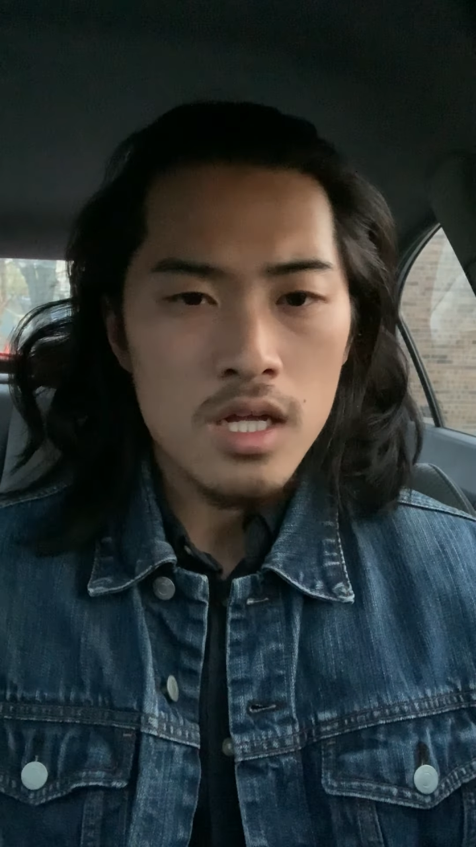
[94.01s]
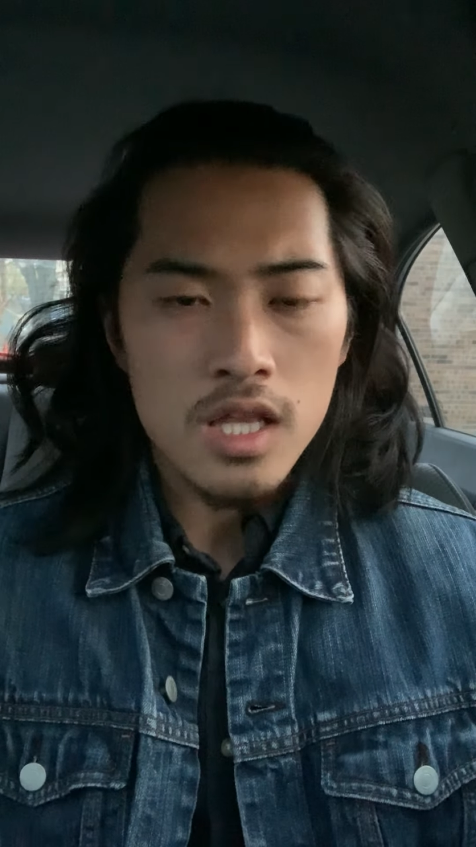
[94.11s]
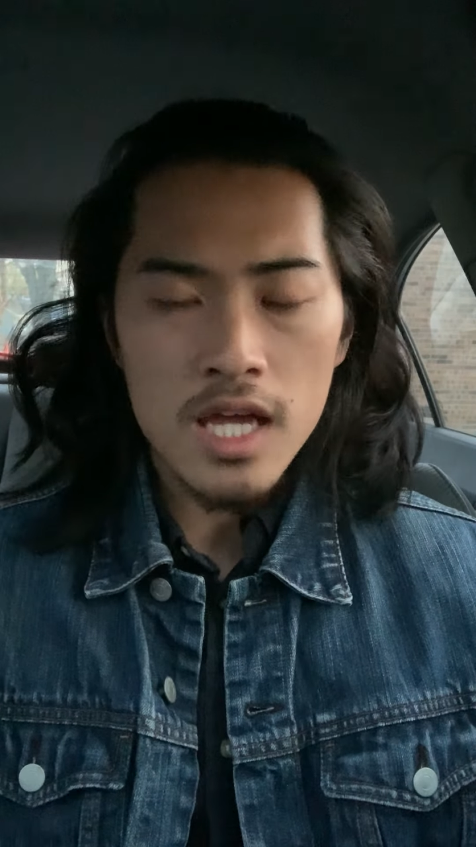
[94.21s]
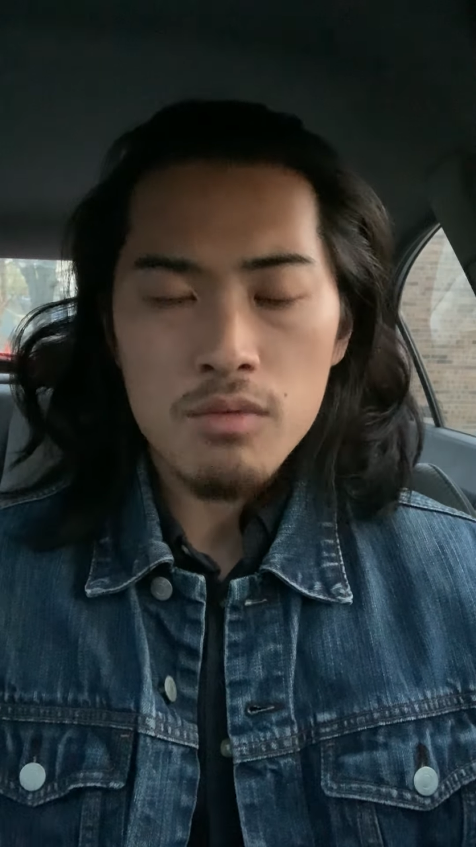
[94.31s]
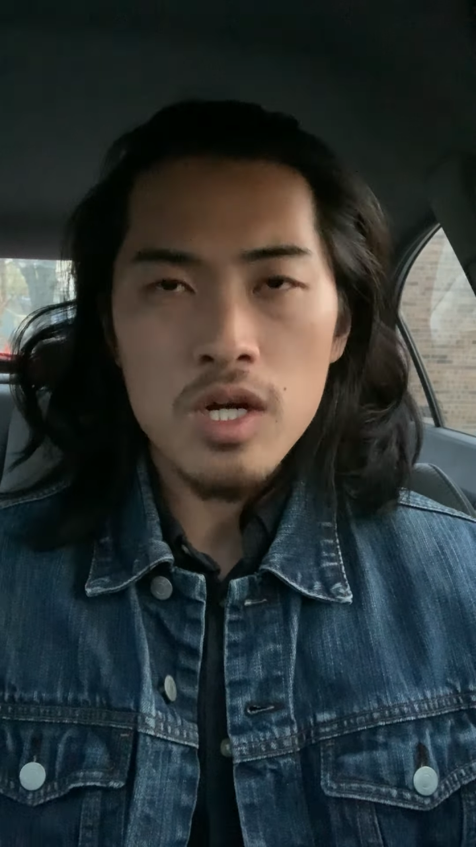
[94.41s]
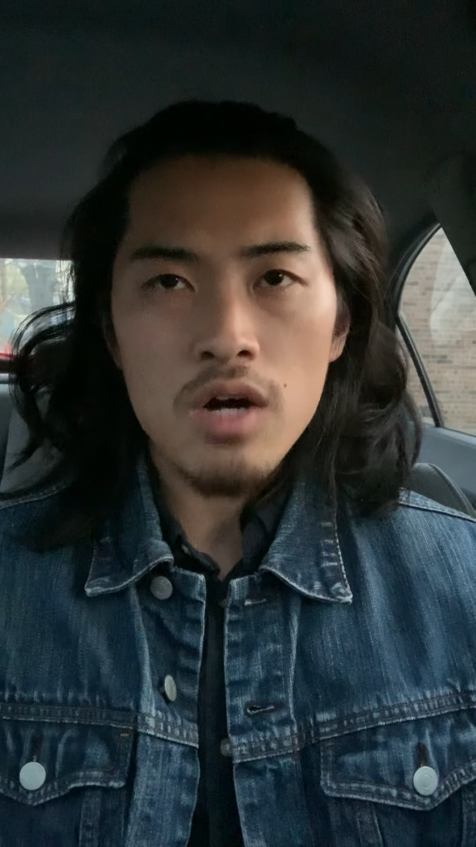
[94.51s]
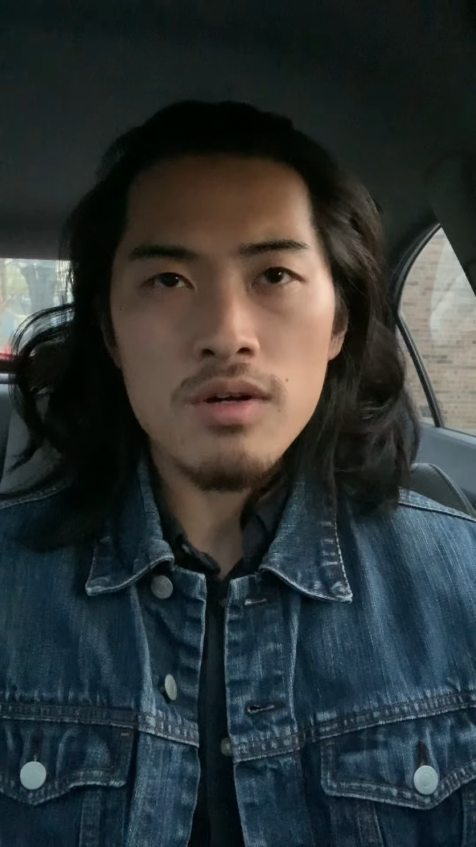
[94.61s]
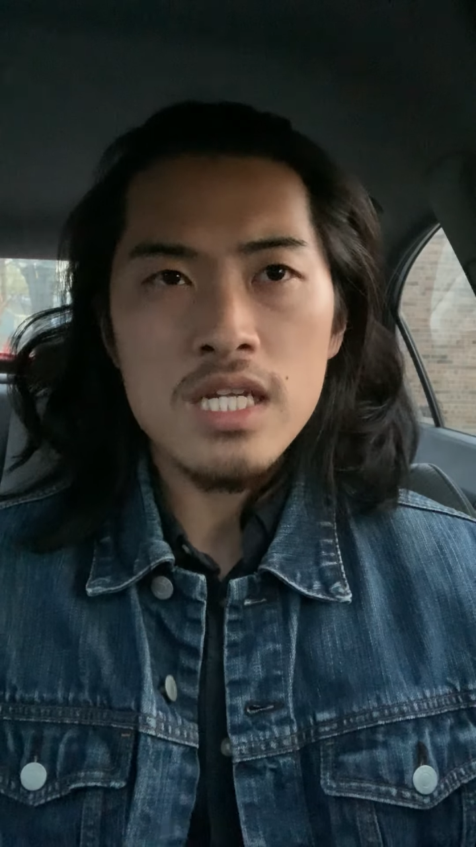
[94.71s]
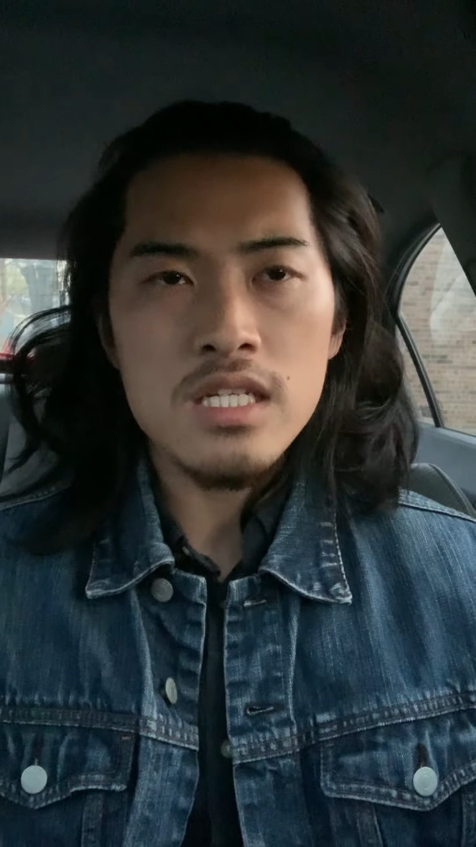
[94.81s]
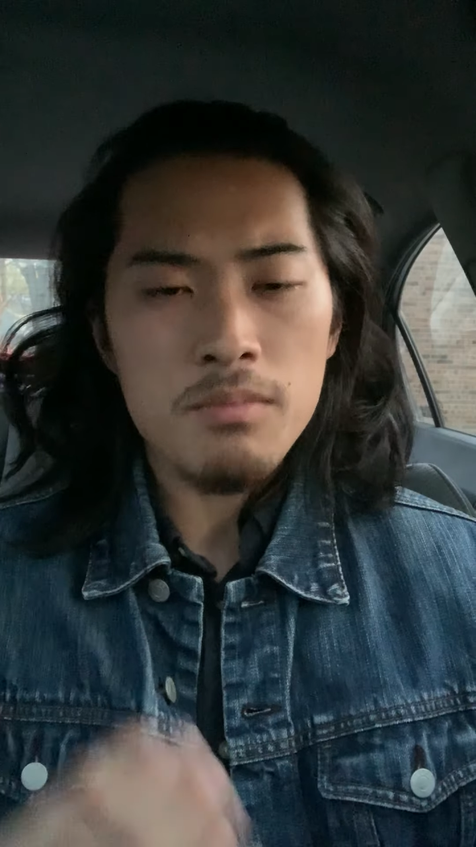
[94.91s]
Like, we don't
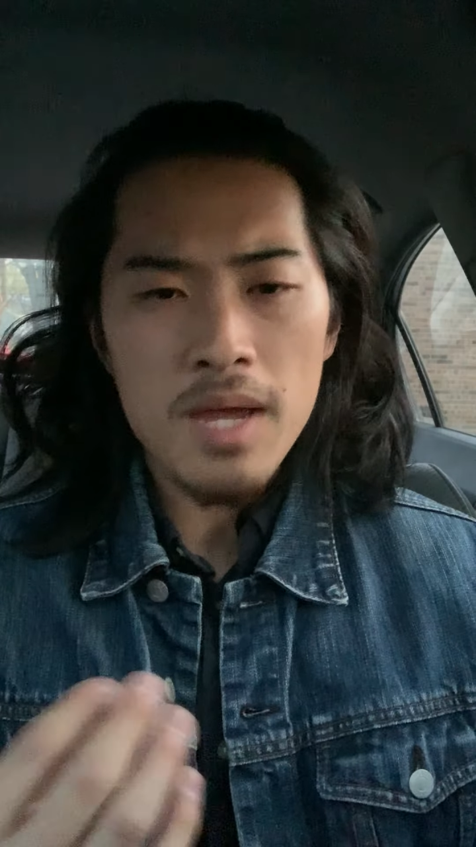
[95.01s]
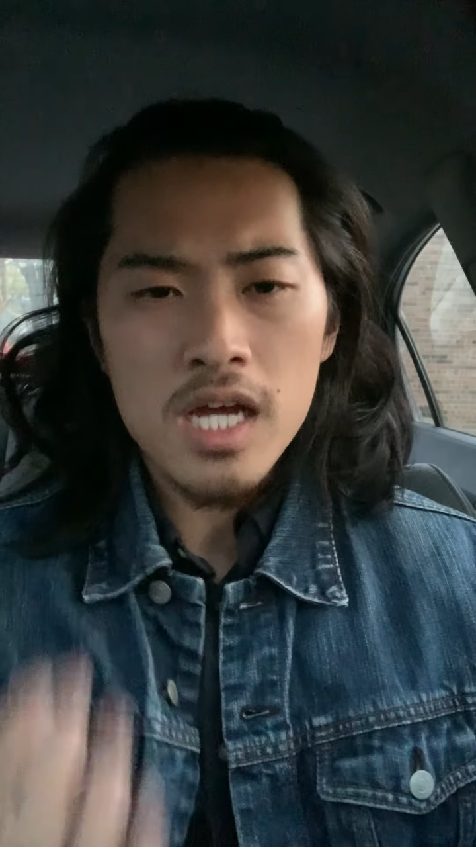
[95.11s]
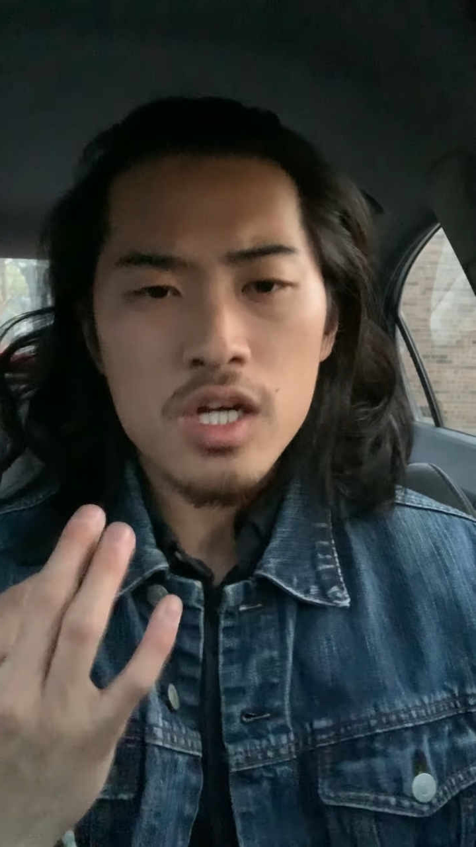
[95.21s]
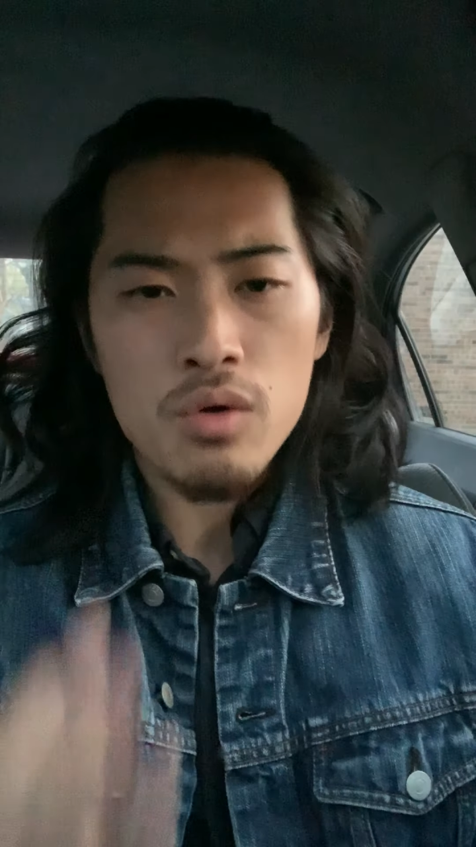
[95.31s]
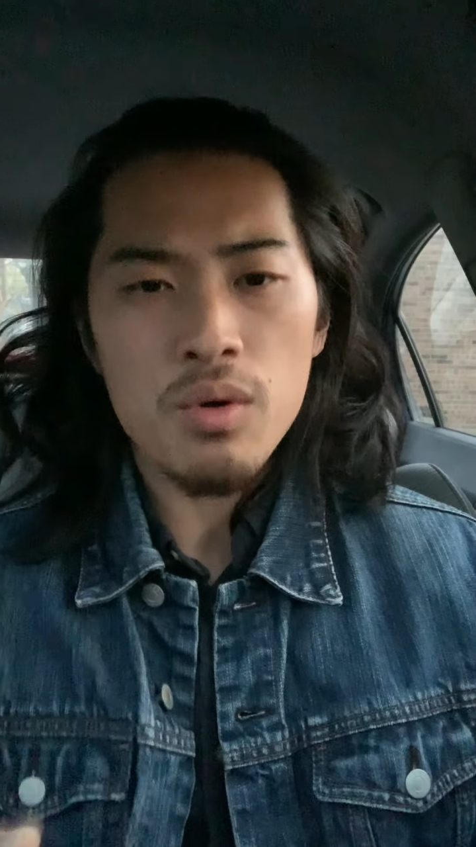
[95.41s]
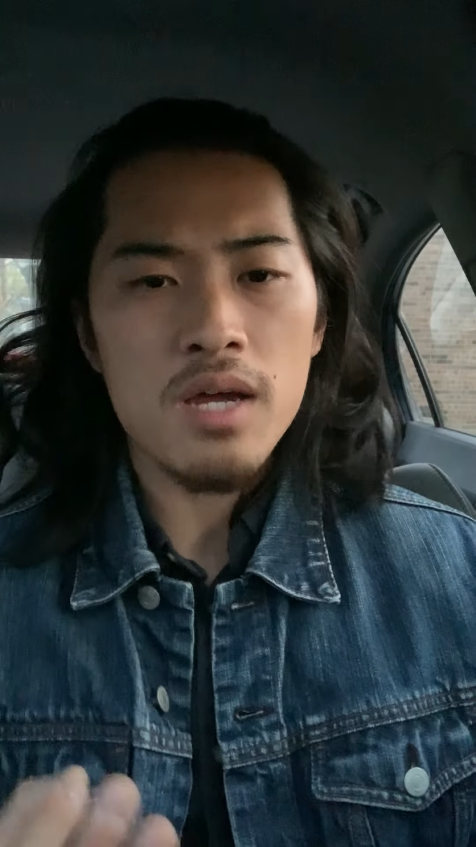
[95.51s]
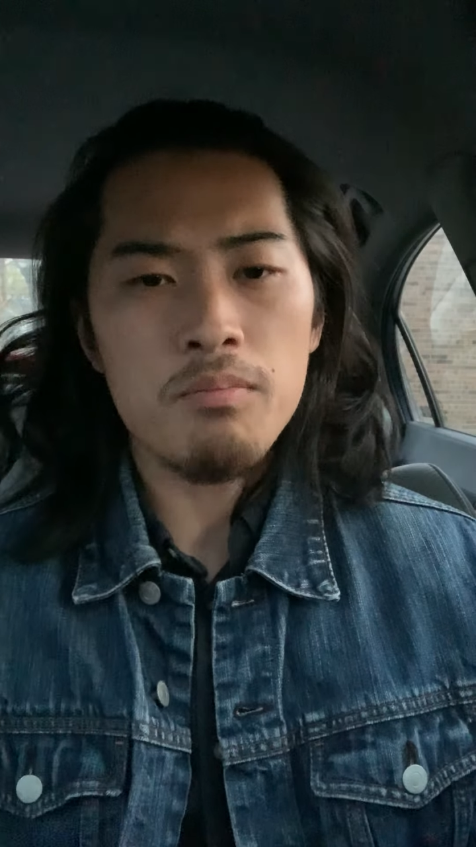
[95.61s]
need to make a quick